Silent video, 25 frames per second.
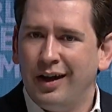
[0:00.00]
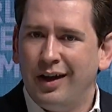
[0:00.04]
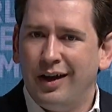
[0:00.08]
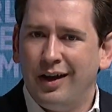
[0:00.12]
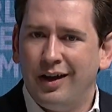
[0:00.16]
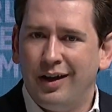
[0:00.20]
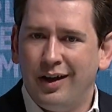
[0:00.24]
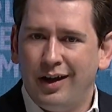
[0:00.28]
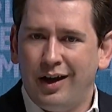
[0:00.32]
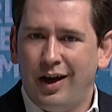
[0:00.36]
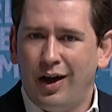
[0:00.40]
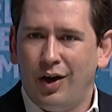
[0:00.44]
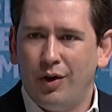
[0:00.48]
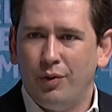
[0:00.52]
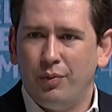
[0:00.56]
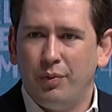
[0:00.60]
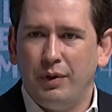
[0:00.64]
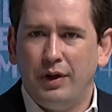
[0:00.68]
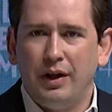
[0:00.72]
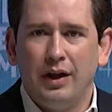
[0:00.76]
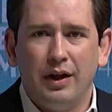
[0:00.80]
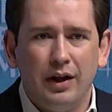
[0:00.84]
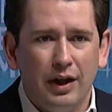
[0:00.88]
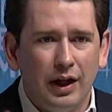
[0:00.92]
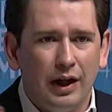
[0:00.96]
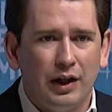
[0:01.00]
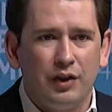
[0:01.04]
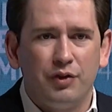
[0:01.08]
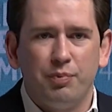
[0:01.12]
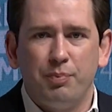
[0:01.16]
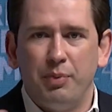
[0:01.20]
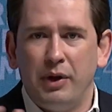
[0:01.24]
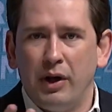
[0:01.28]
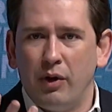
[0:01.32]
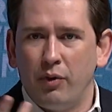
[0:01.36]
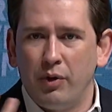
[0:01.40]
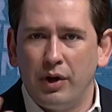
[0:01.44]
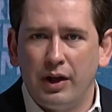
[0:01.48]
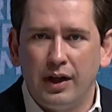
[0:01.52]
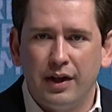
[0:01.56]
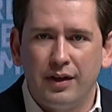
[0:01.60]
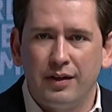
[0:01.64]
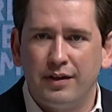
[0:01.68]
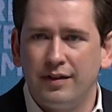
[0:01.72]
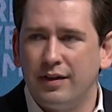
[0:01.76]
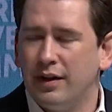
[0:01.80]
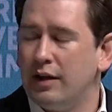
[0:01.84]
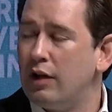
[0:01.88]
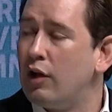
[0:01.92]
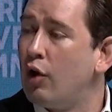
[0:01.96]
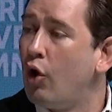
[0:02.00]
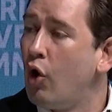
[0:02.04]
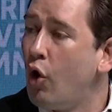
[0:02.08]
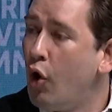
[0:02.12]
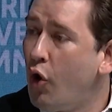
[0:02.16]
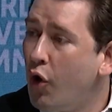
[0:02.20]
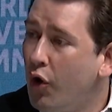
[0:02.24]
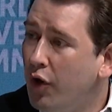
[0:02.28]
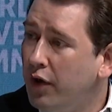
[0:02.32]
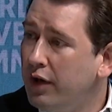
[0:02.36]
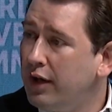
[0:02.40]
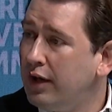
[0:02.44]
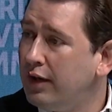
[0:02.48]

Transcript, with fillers: uh, how we experience and learn.